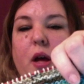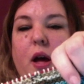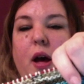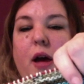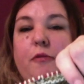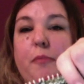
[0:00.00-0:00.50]

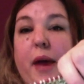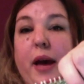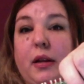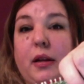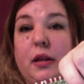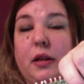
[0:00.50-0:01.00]
of
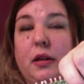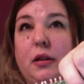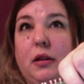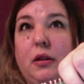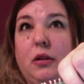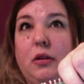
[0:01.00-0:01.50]

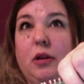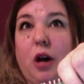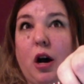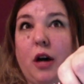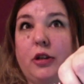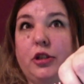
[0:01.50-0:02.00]
Madeline
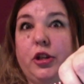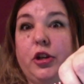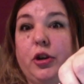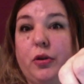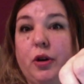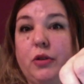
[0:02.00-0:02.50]
Tosh
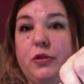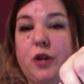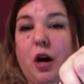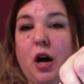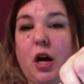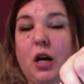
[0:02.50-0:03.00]
Euro
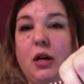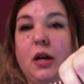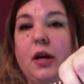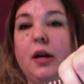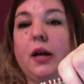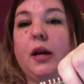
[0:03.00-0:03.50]
Sock
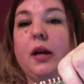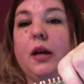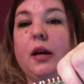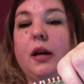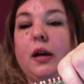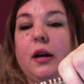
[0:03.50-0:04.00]

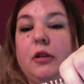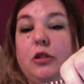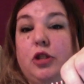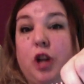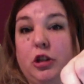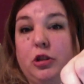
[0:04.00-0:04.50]

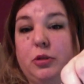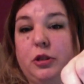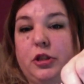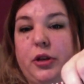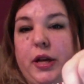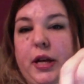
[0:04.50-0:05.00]
Joshua
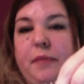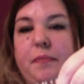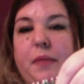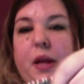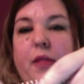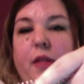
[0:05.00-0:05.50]
tree,
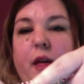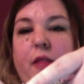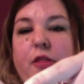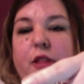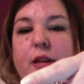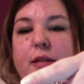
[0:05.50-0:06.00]
and
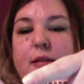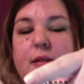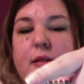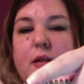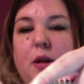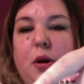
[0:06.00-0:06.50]
then
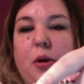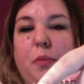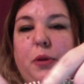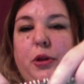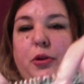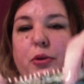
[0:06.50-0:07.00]
this
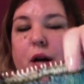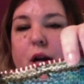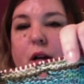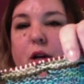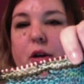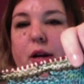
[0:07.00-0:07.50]
blue
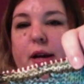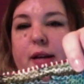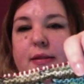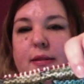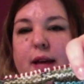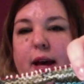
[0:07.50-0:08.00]
color
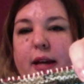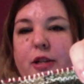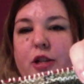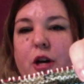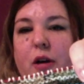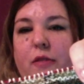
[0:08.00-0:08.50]
is
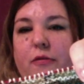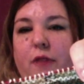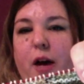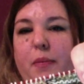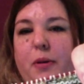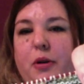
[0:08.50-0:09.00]
Hedgehog
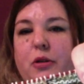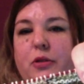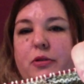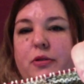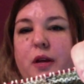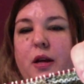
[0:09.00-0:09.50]

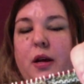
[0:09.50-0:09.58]
Fibers